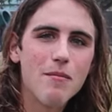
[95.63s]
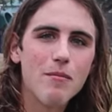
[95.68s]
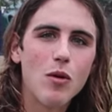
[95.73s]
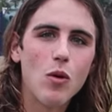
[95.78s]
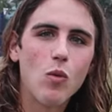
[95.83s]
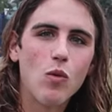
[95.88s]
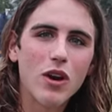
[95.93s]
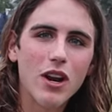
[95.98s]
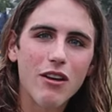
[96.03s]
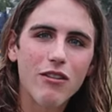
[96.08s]

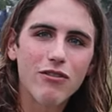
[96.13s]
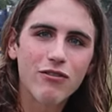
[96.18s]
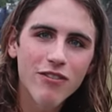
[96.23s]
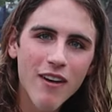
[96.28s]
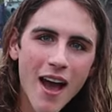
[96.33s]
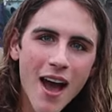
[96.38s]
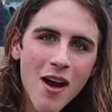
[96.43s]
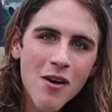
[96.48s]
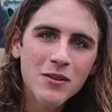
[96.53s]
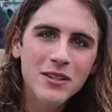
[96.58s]
but what I
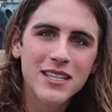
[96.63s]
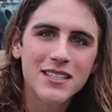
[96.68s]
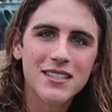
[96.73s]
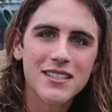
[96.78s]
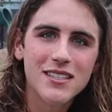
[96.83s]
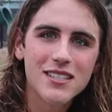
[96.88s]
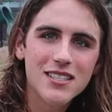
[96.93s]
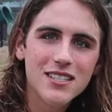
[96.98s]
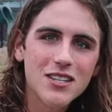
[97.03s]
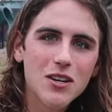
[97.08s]
found is
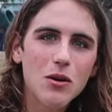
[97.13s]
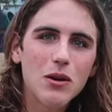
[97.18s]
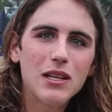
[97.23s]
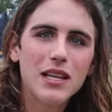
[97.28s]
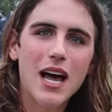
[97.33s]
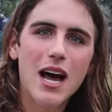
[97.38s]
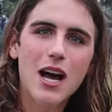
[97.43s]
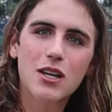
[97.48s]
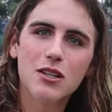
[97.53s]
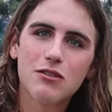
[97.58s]
it still
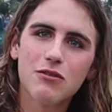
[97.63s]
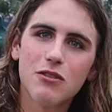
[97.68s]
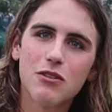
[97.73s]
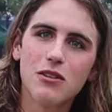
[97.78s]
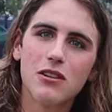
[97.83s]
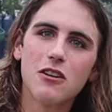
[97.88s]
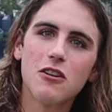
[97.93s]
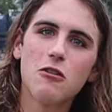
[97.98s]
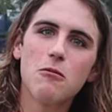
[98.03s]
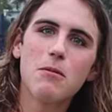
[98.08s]
allows for
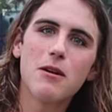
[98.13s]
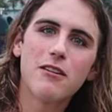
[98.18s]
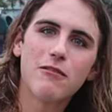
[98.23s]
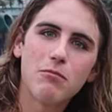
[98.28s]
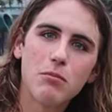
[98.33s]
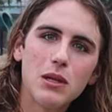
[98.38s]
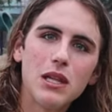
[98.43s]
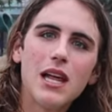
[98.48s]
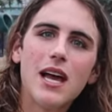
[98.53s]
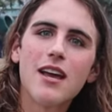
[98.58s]
a little bit
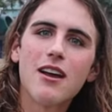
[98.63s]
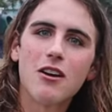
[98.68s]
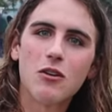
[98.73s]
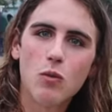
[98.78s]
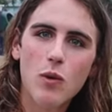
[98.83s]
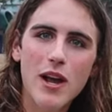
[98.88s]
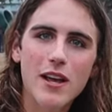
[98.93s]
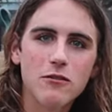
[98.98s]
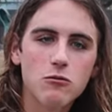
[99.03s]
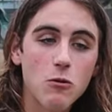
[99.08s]
of play
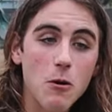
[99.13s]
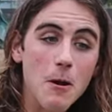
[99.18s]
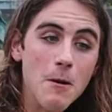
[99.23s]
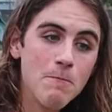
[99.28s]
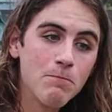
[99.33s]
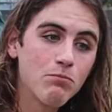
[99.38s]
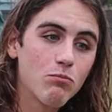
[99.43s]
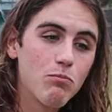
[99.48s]
on waves, where